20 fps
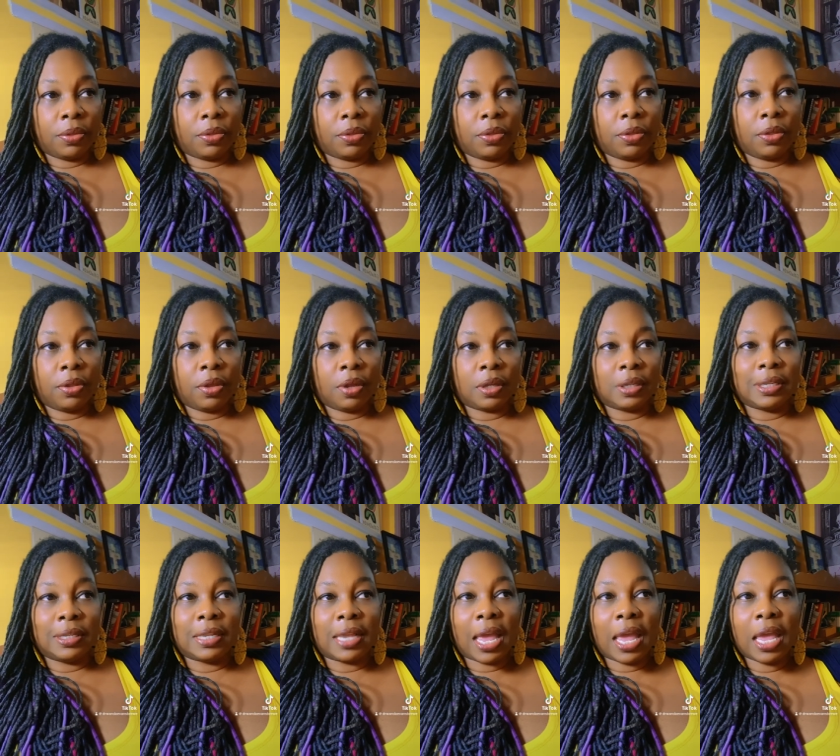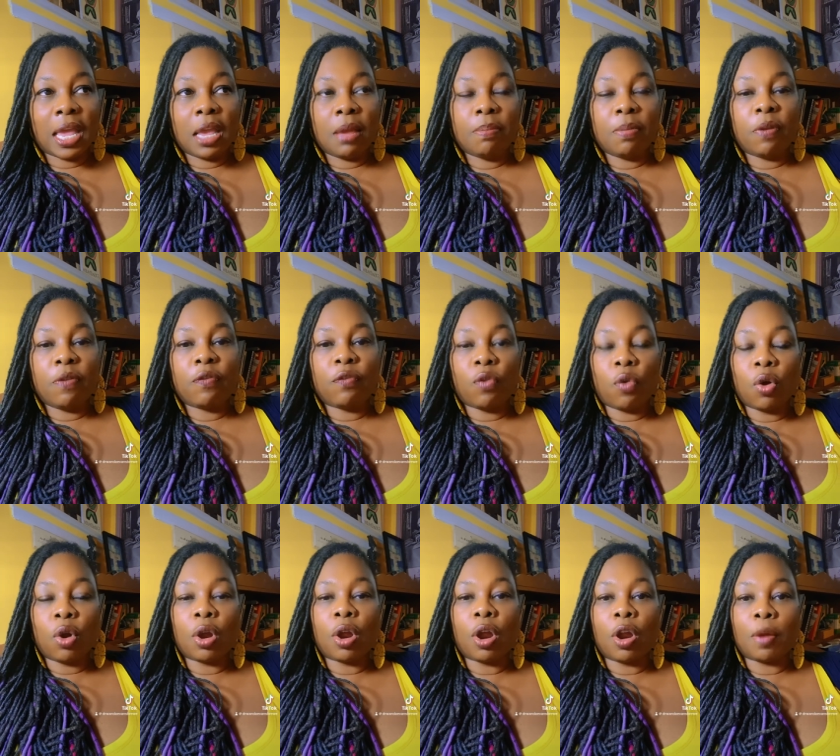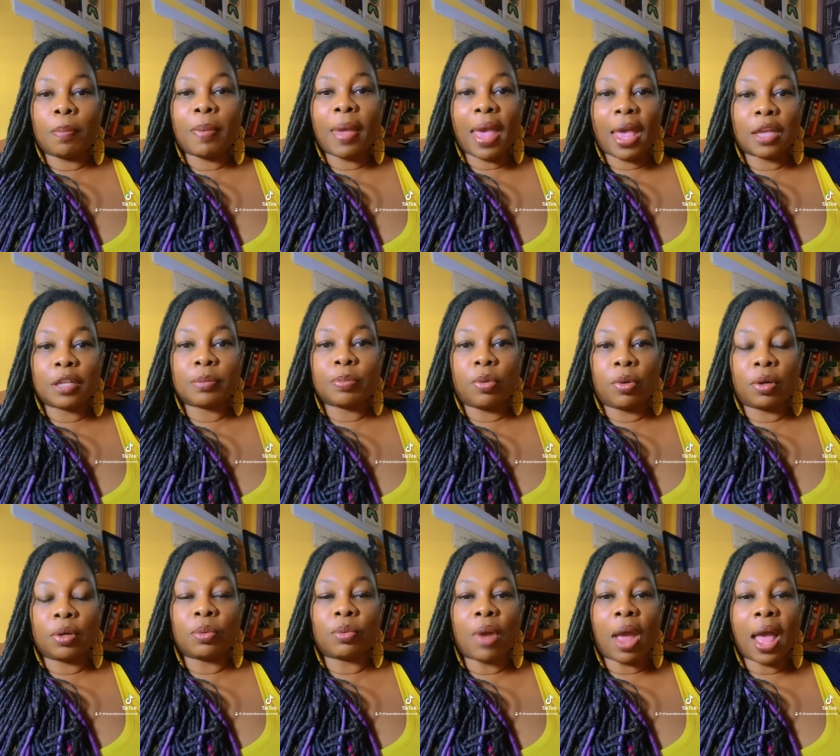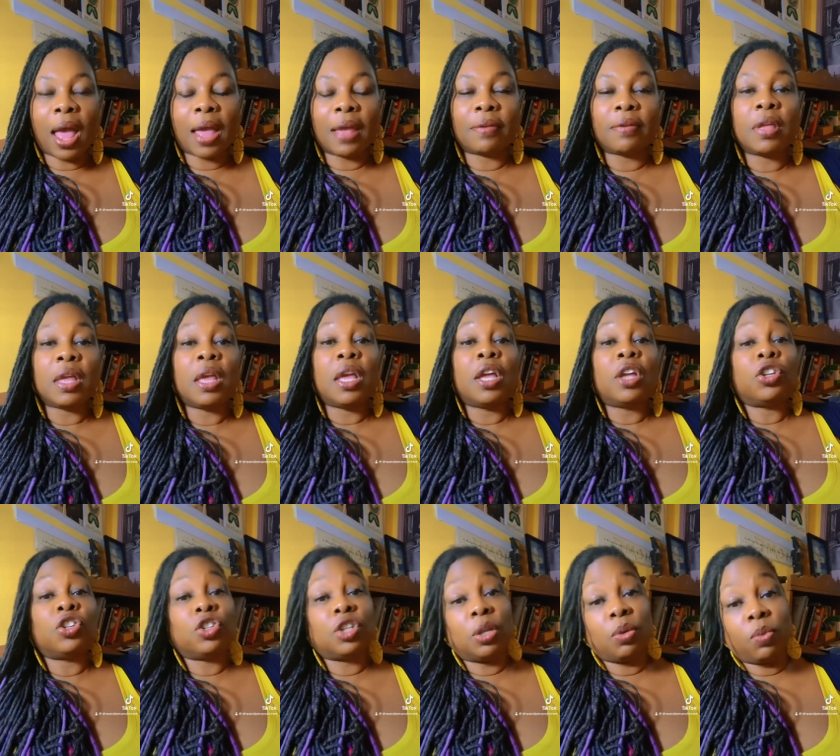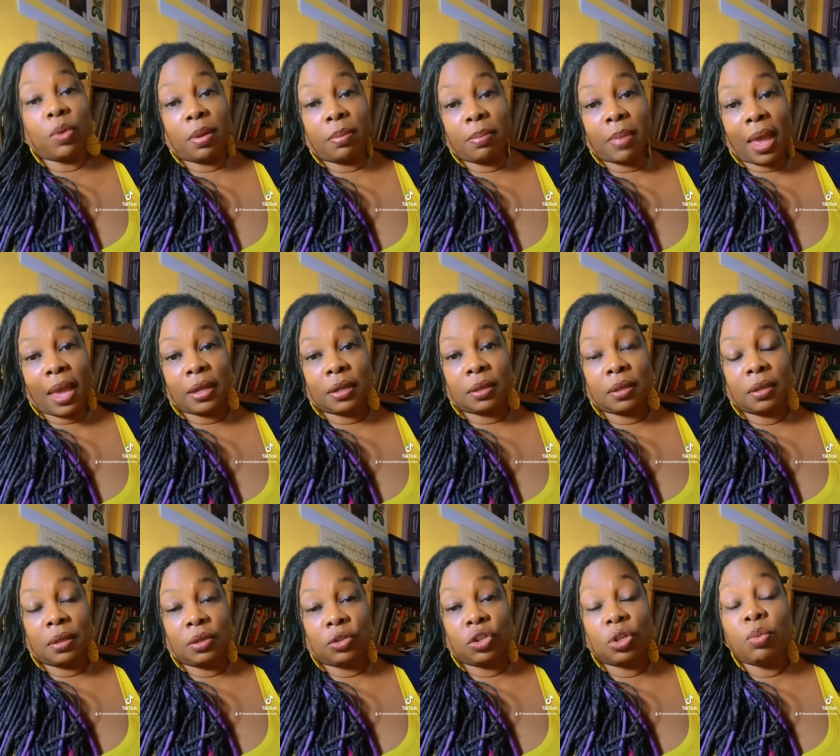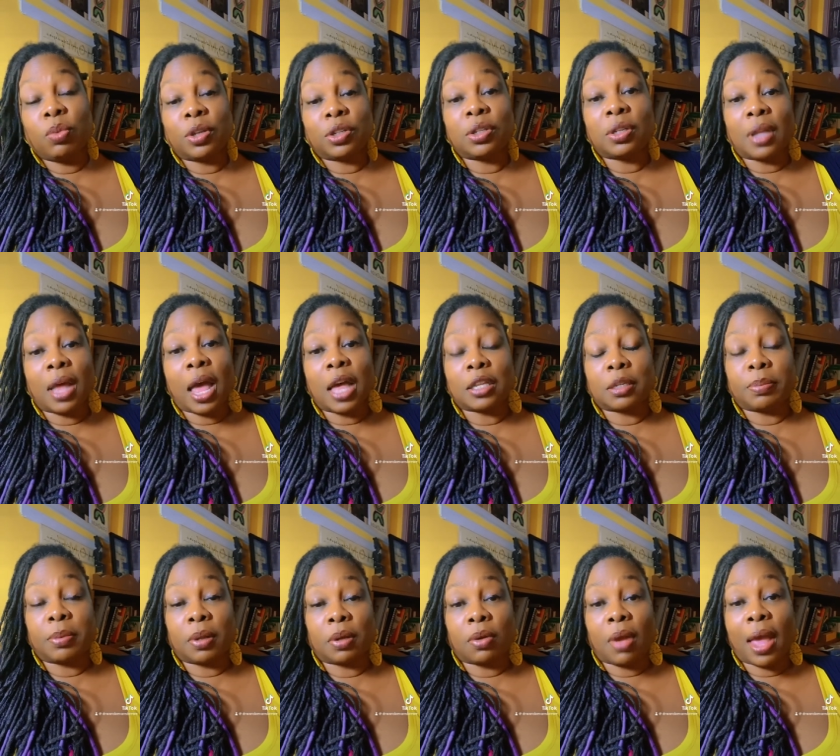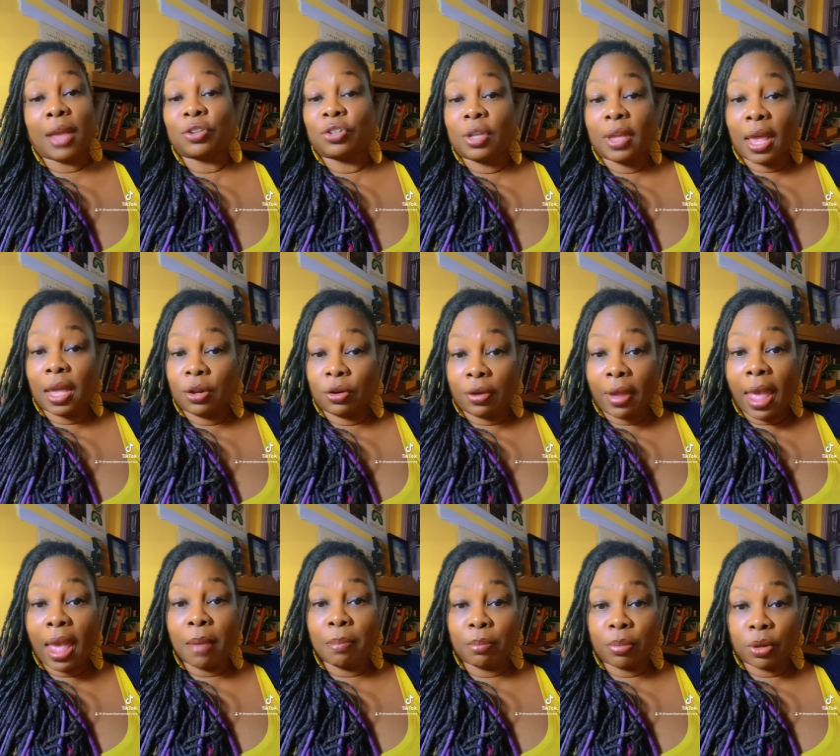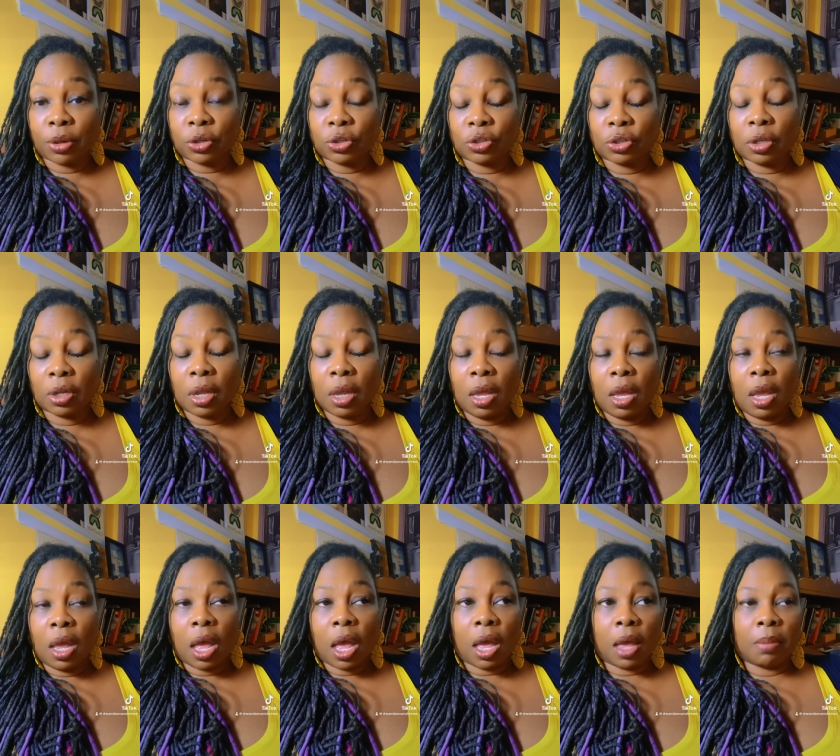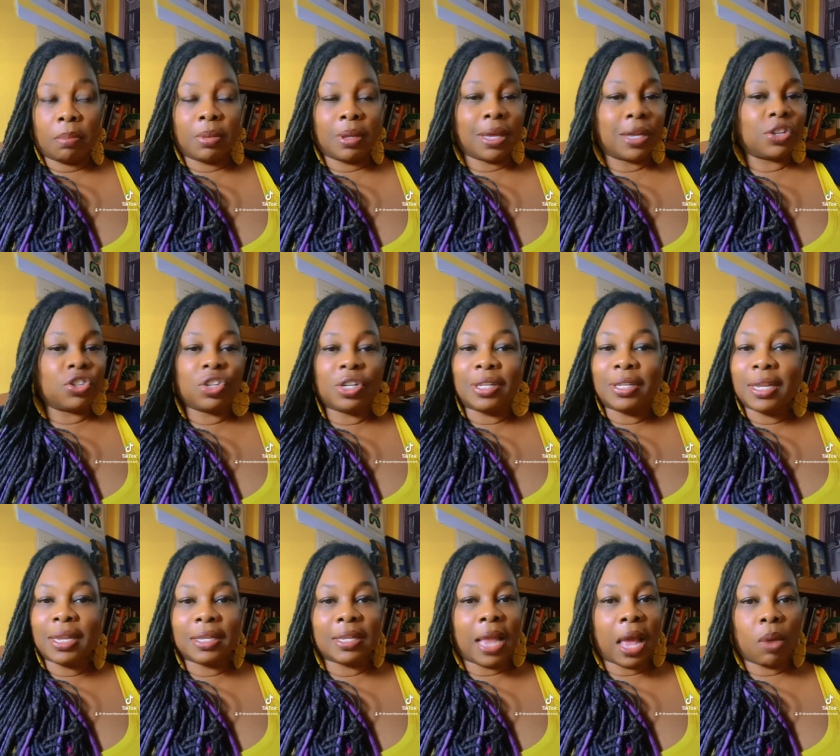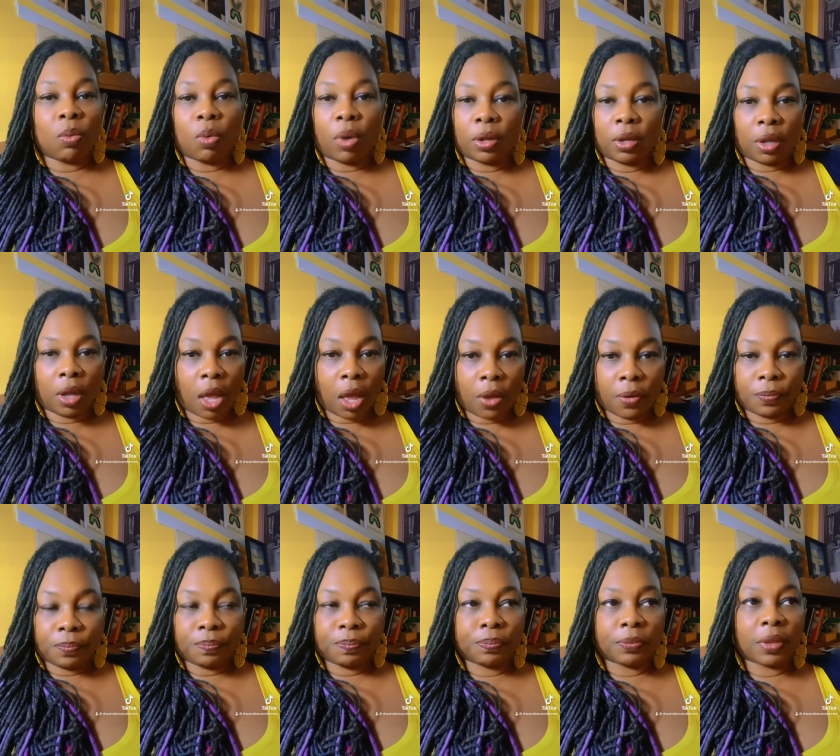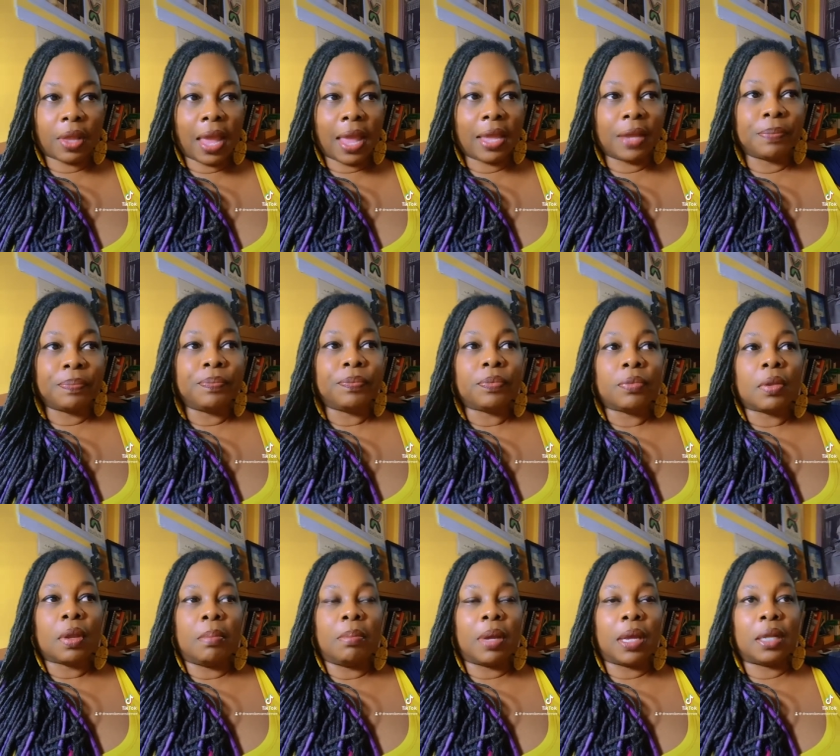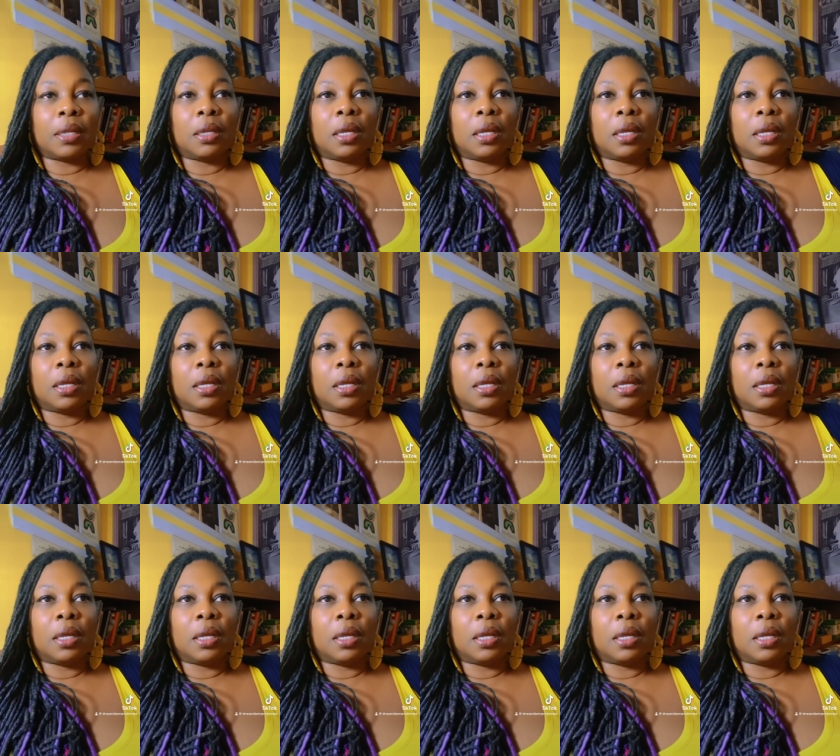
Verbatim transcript: the day before her passport arrived, she went back. She went to the hospital. I actually had her ambushed um, because she did not want to go. Okay. But